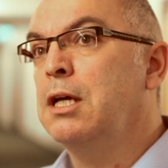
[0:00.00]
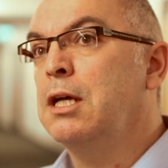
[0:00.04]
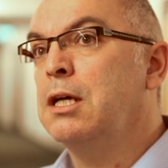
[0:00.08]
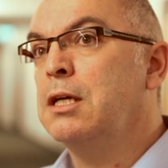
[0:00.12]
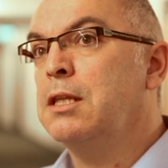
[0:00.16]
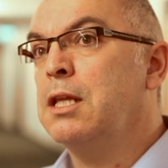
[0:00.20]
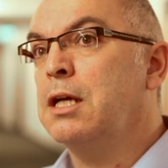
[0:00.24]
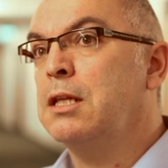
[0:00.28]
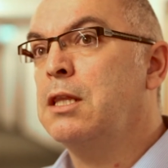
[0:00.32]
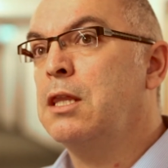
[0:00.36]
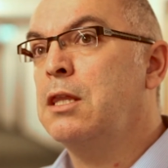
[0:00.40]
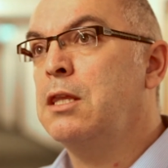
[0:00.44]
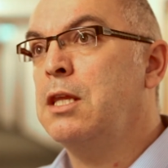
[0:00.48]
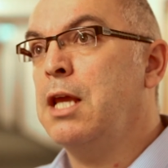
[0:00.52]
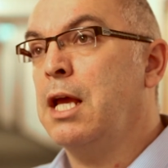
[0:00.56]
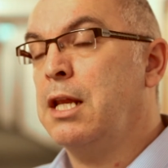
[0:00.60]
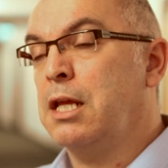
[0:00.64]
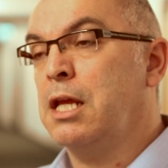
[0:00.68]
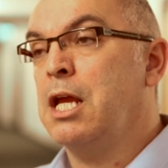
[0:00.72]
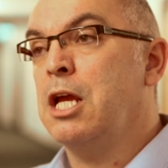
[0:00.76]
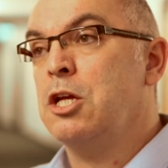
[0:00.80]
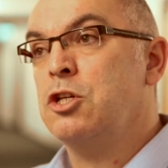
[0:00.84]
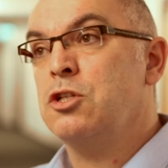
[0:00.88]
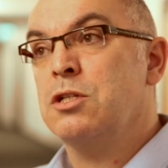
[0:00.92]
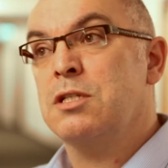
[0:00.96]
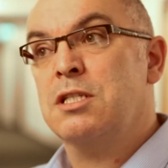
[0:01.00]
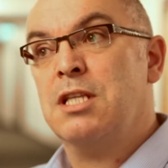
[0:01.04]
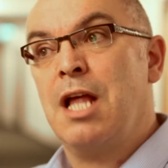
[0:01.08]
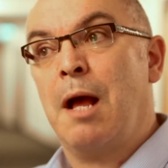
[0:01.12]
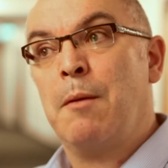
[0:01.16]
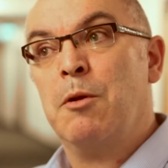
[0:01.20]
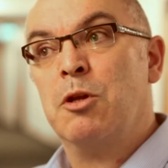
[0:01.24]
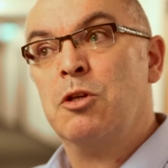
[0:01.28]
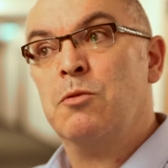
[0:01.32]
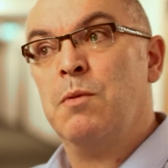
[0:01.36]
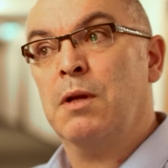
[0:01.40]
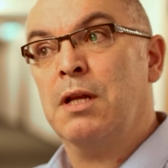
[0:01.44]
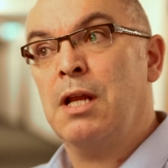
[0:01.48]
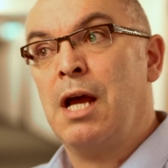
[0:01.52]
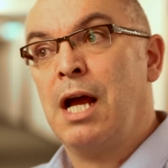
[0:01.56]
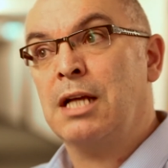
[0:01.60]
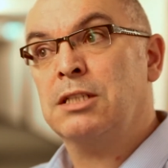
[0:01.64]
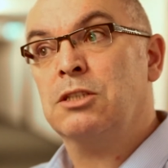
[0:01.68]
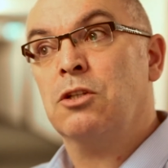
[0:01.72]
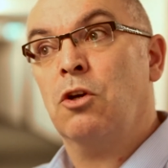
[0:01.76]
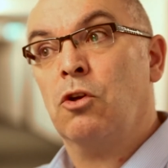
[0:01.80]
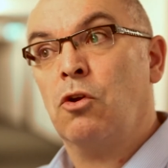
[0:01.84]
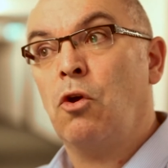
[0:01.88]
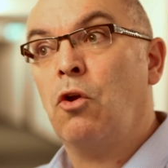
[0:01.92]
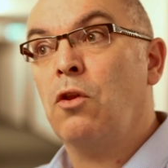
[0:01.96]
that the education establishment
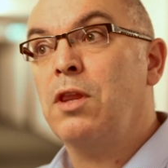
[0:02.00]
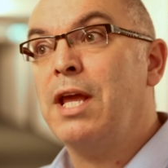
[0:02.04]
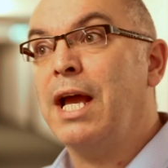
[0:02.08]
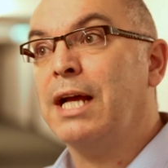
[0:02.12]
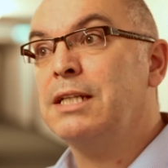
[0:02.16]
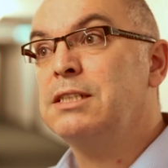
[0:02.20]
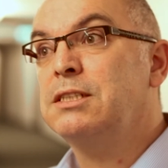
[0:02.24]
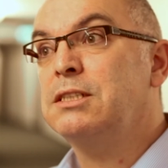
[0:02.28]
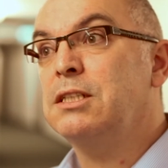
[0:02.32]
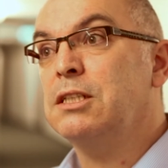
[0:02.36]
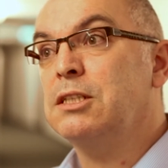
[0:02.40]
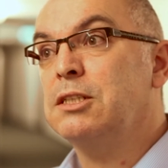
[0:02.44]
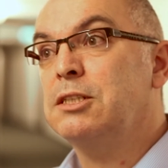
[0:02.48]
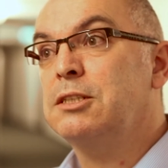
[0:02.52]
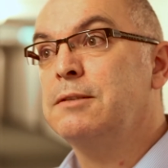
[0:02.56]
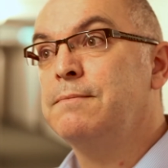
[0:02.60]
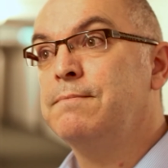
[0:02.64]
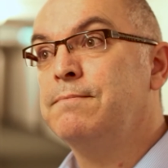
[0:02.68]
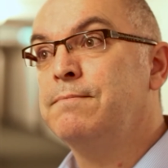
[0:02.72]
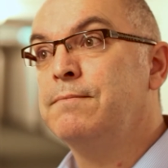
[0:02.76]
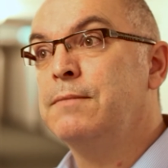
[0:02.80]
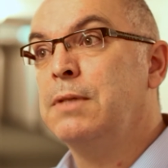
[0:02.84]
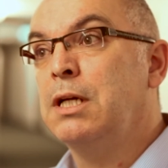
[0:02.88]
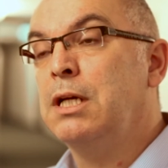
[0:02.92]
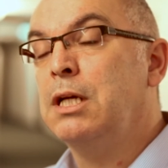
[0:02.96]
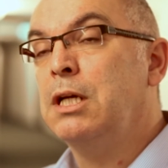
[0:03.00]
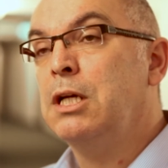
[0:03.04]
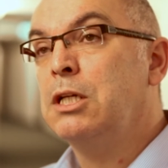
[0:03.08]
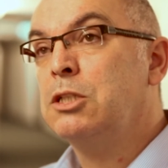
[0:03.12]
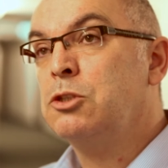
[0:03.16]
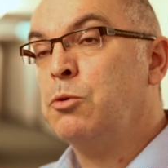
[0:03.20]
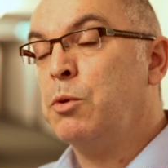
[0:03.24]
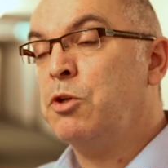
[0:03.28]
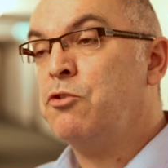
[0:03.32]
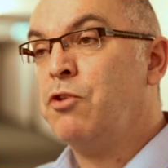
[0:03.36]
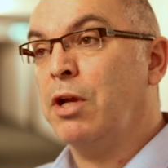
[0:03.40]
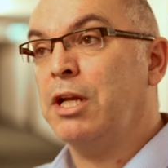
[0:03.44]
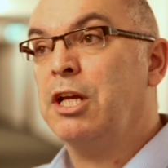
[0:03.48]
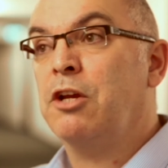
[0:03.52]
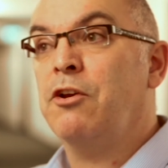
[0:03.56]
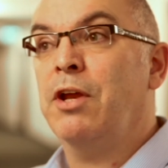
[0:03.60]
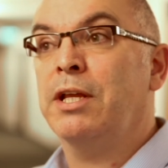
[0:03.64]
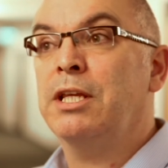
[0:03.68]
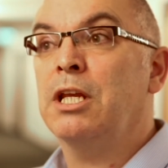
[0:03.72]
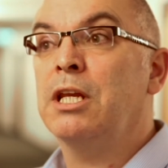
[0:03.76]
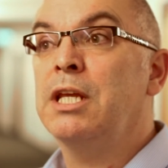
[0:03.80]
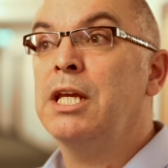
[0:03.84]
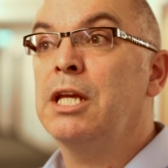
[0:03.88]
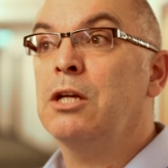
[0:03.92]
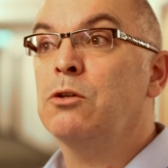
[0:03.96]
hasn't got all the answers. So we tried to create
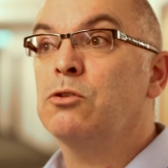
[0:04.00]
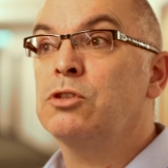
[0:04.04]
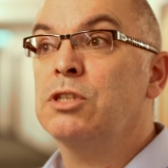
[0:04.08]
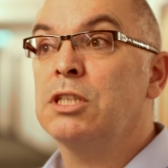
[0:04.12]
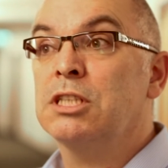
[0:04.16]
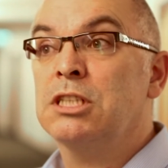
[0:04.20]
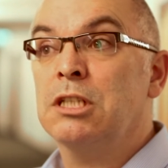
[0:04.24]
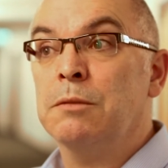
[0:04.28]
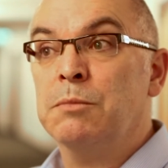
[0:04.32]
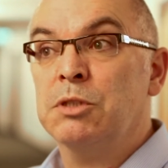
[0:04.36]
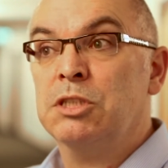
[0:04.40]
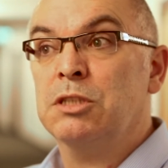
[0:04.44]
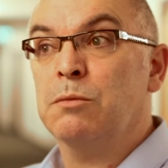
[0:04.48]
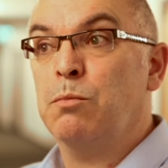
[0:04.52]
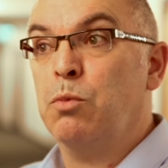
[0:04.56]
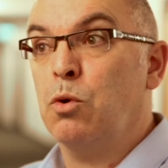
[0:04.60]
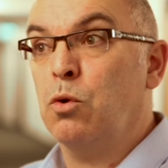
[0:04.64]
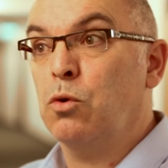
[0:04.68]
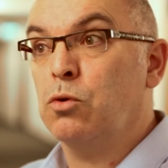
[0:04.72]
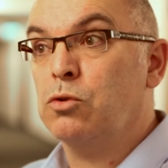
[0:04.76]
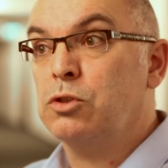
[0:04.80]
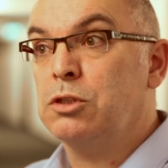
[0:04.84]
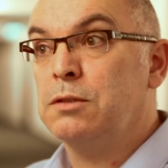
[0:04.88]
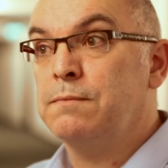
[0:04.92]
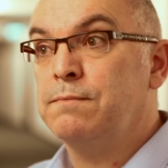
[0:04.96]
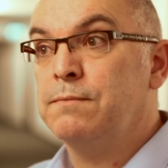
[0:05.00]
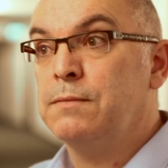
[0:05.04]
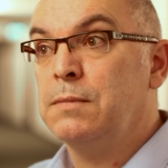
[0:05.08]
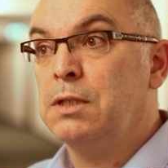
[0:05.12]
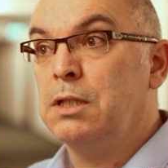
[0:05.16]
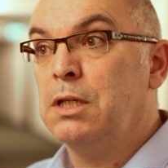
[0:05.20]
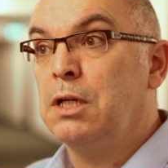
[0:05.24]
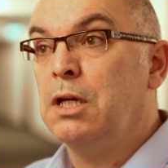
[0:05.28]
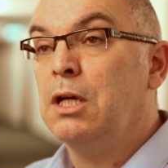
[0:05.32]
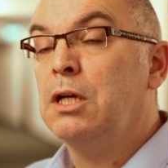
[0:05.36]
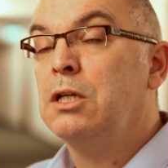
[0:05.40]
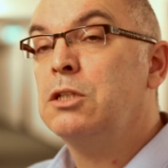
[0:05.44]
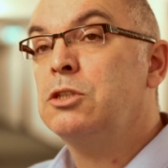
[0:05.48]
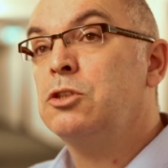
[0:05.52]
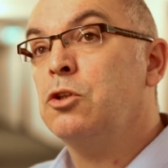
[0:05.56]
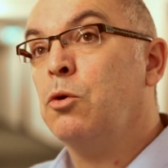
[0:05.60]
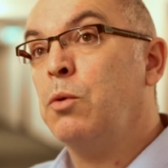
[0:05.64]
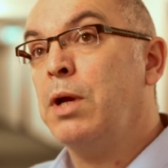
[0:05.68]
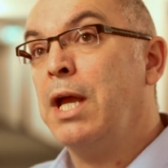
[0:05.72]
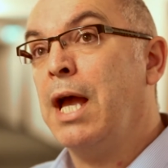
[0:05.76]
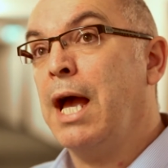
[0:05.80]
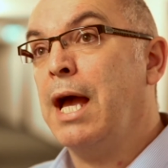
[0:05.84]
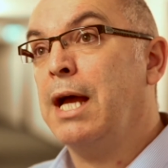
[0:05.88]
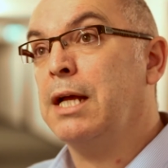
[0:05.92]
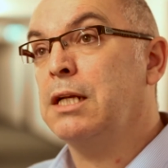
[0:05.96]
an ecosystem of support. So we
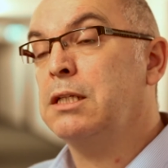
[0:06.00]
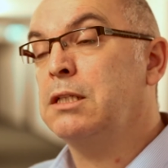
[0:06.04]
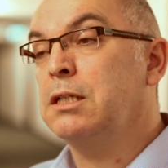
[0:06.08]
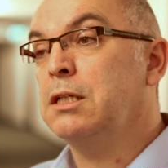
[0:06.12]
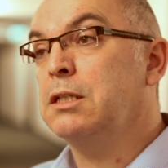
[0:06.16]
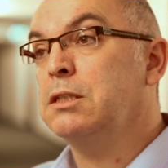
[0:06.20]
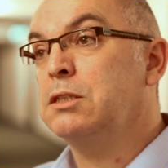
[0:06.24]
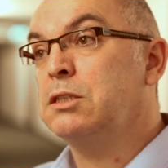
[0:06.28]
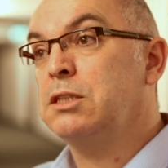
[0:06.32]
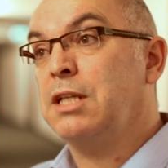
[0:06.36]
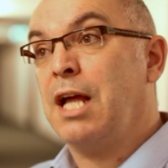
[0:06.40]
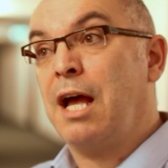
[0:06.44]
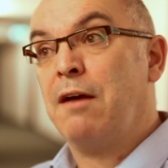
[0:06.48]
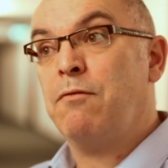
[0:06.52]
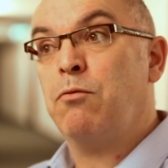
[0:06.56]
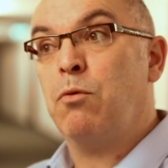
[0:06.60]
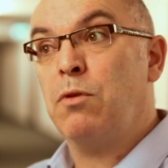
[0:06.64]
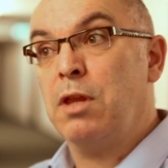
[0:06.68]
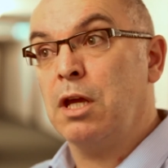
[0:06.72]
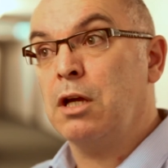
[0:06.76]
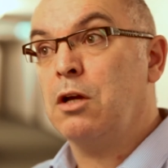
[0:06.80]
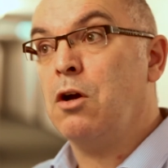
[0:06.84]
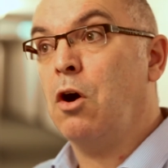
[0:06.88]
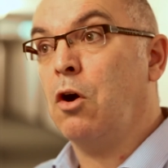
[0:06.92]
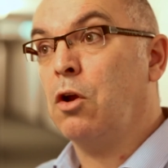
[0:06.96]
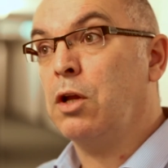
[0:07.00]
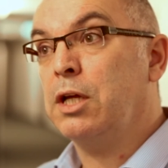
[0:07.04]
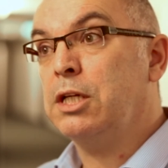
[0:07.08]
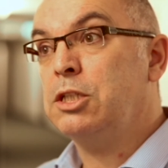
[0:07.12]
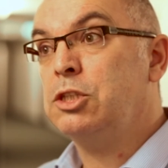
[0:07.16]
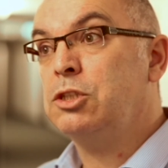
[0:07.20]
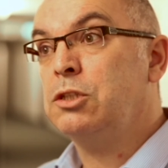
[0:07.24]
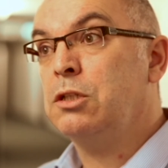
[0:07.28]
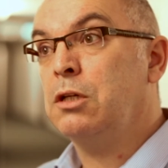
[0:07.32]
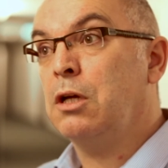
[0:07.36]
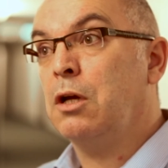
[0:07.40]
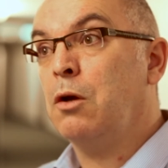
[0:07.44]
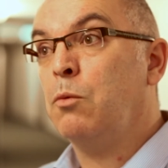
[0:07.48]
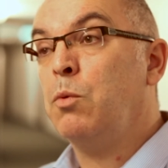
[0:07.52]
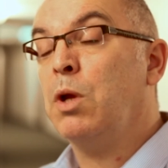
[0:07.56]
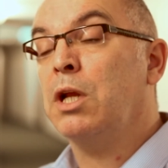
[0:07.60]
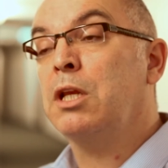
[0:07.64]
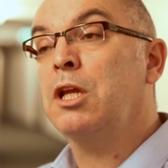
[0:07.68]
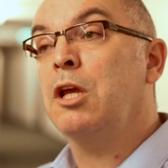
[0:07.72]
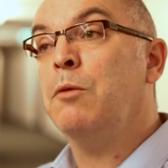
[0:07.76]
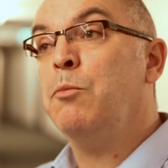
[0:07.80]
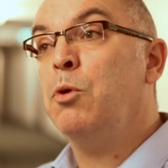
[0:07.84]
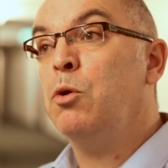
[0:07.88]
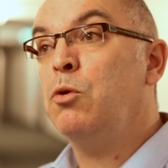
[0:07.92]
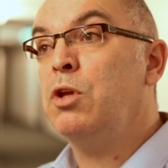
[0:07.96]
had staff within college, we had
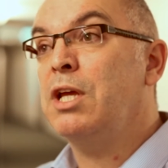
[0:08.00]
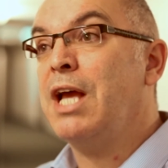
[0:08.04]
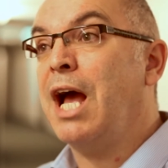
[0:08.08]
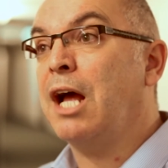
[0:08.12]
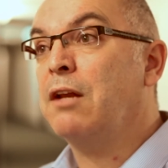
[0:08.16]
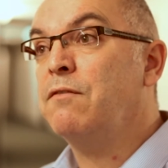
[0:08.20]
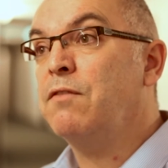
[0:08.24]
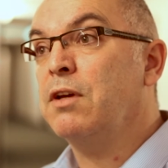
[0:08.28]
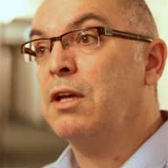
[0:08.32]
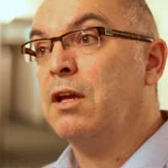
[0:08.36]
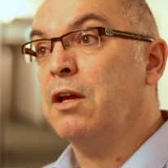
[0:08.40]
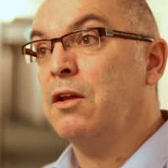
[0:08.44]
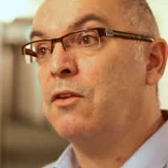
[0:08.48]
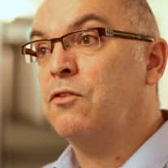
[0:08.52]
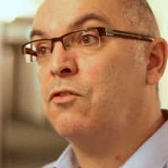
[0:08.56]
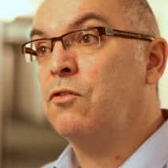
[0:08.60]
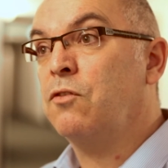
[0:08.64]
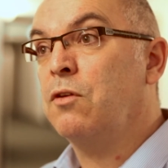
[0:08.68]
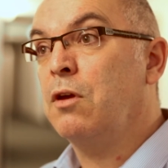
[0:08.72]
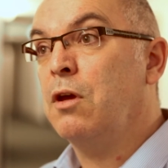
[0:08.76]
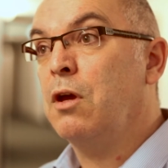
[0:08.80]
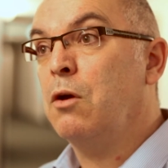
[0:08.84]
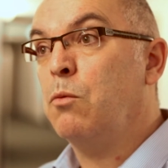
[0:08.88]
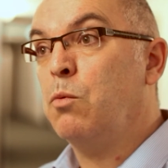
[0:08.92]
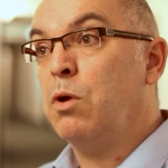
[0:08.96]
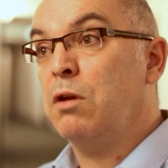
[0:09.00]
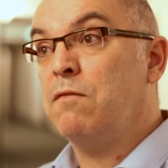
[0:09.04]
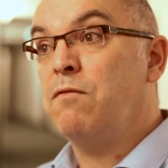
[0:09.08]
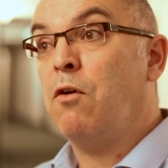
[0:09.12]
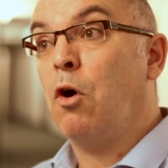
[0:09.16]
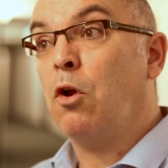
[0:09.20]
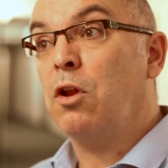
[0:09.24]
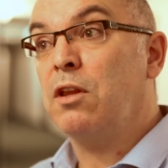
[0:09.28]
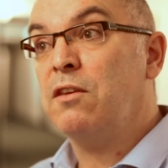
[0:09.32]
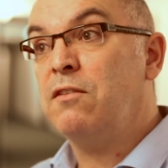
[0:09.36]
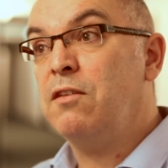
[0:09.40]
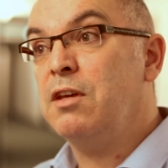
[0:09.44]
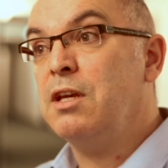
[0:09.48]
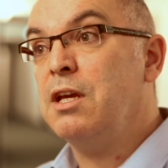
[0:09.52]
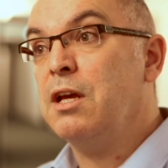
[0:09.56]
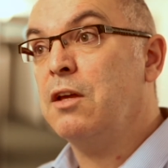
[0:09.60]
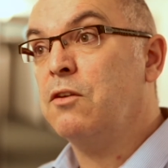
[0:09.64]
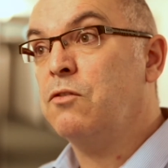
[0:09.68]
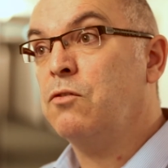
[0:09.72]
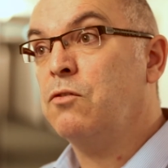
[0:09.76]
community advocates, we had volunteers,